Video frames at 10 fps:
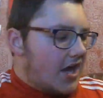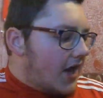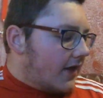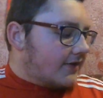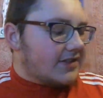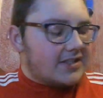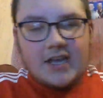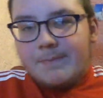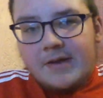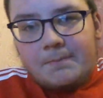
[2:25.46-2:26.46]
as I
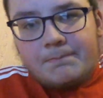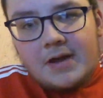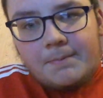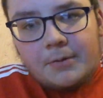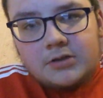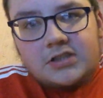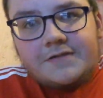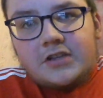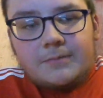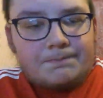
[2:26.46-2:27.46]
say, a big apology
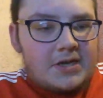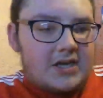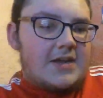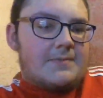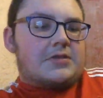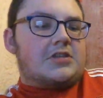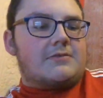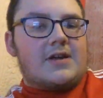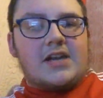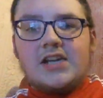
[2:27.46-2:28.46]
for not being able to
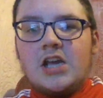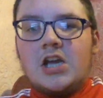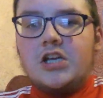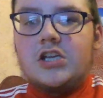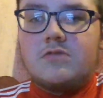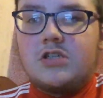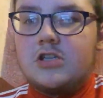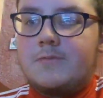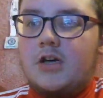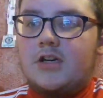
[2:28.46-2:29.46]
do any
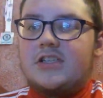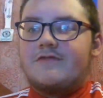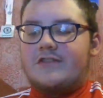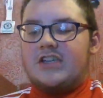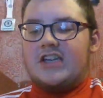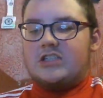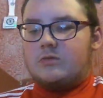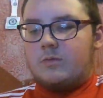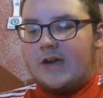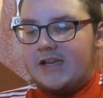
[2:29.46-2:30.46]
YouTube content for the
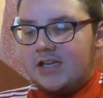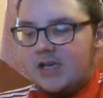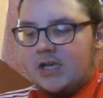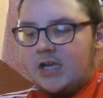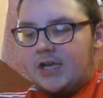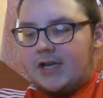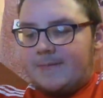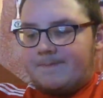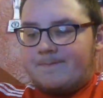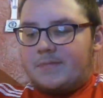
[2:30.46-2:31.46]
last week. But
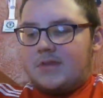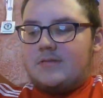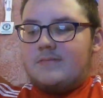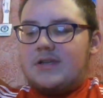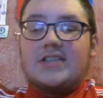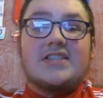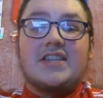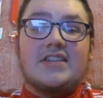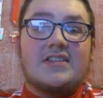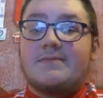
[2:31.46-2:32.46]
as I
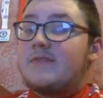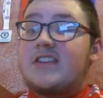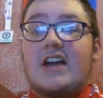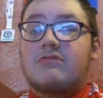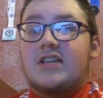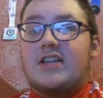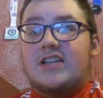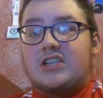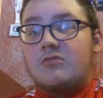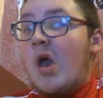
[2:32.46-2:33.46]
said, there's note I
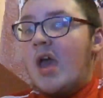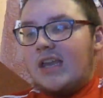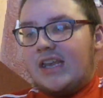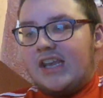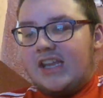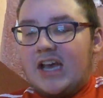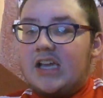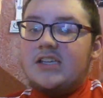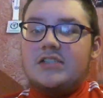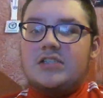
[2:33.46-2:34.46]
can do. The
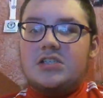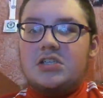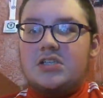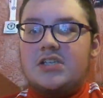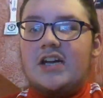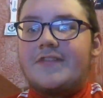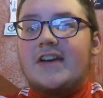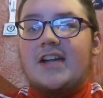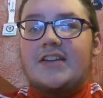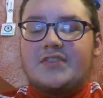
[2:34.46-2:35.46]

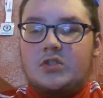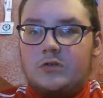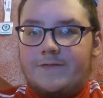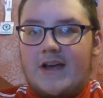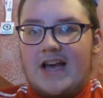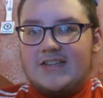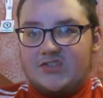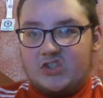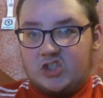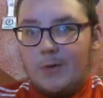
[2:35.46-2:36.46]
advent calendar stuff has
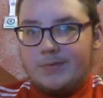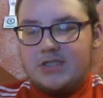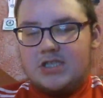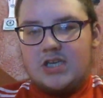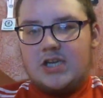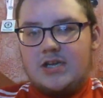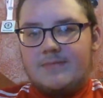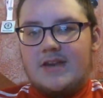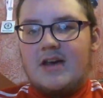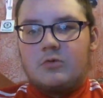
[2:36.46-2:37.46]
stopped.
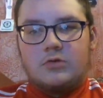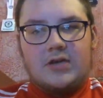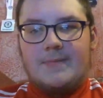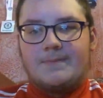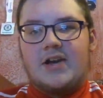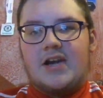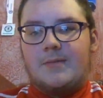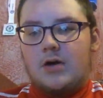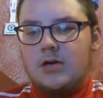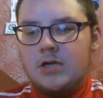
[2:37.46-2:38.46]
That won't happen
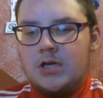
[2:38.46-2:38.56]
anymore.